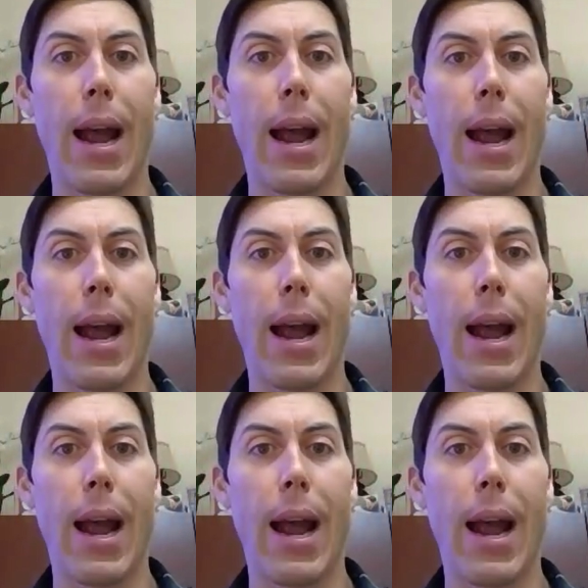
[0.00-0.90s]
We don't
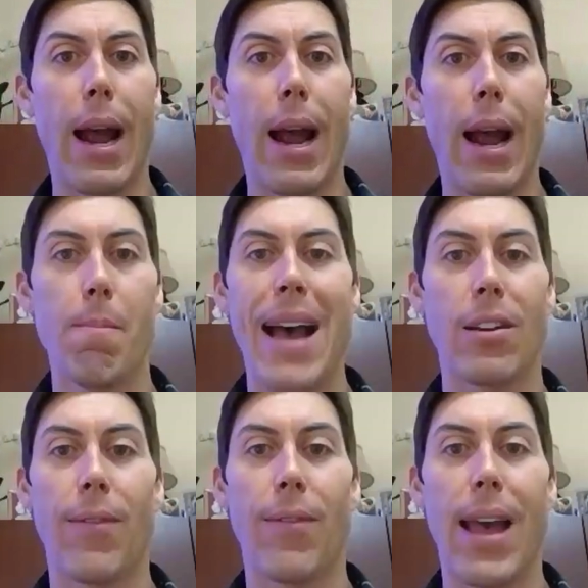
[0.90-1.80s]
need a
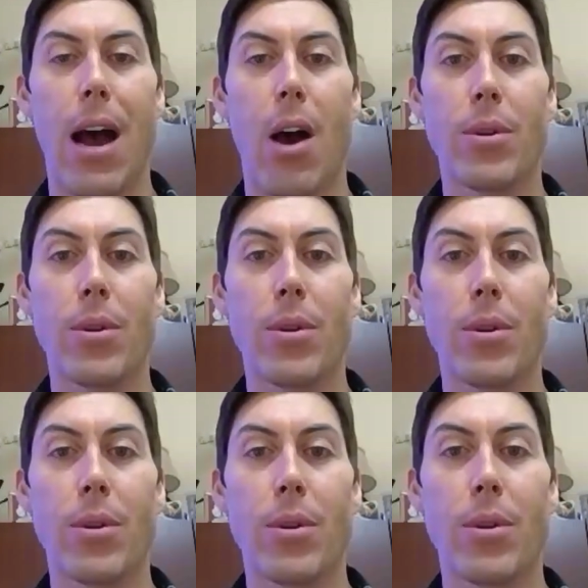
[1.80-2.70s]
massive headcount
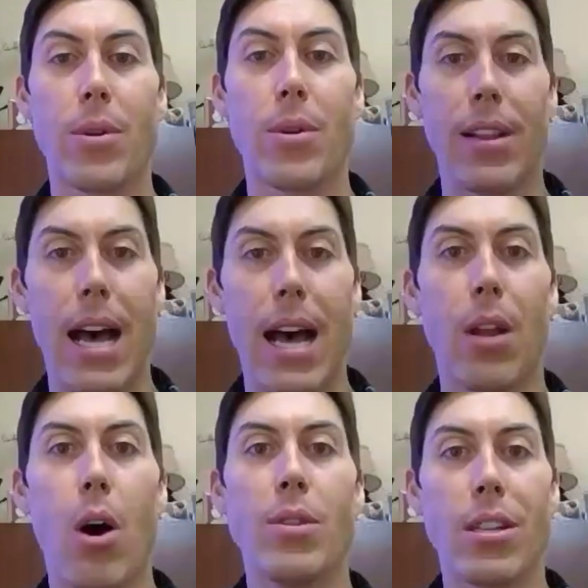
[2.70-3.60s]
to have a lot of
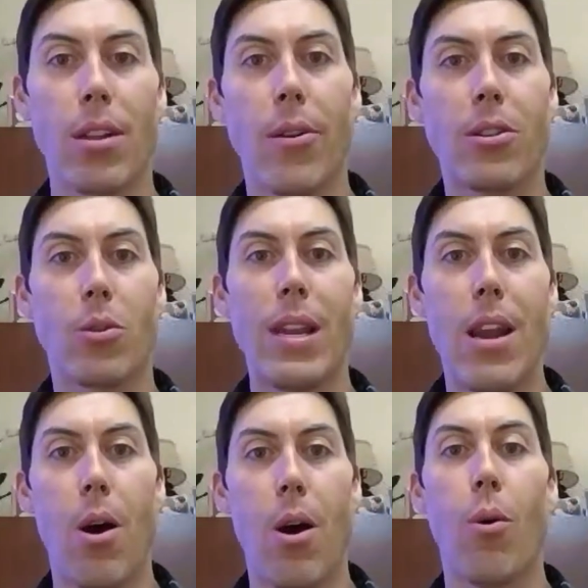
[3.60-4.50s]
loans, as long as we
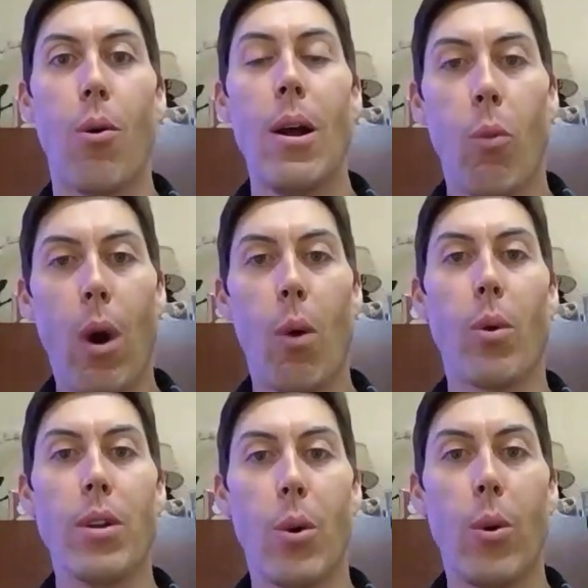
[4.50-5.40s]
know what
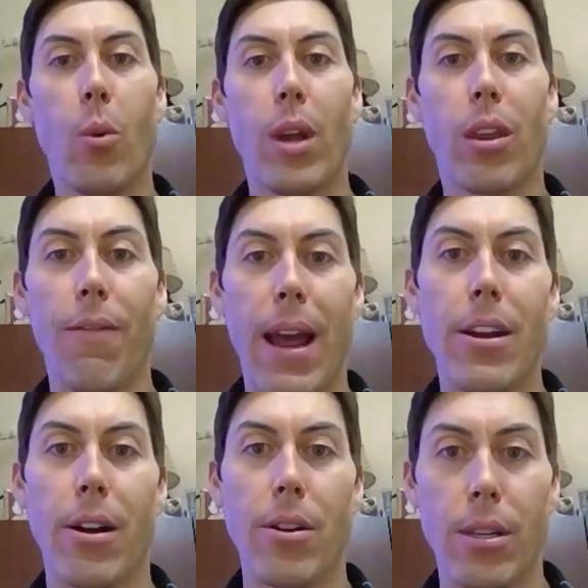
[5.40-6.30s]
we're doing with our
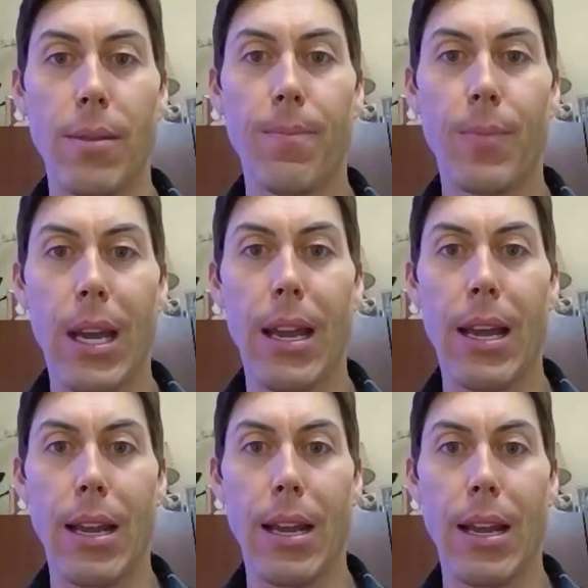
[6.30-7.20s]
vendors
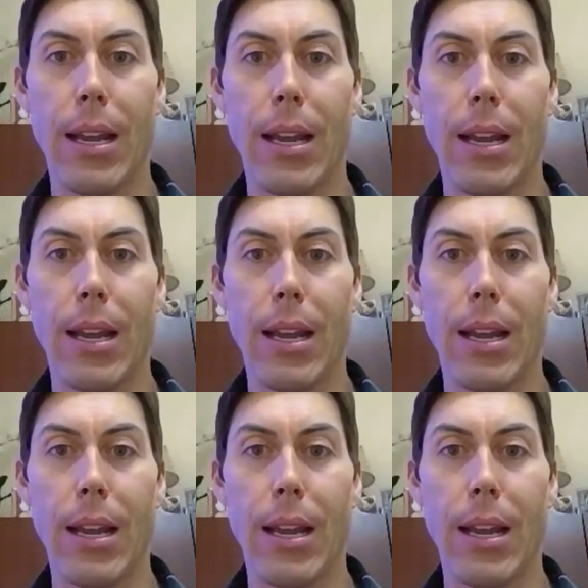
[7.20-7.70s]
as well.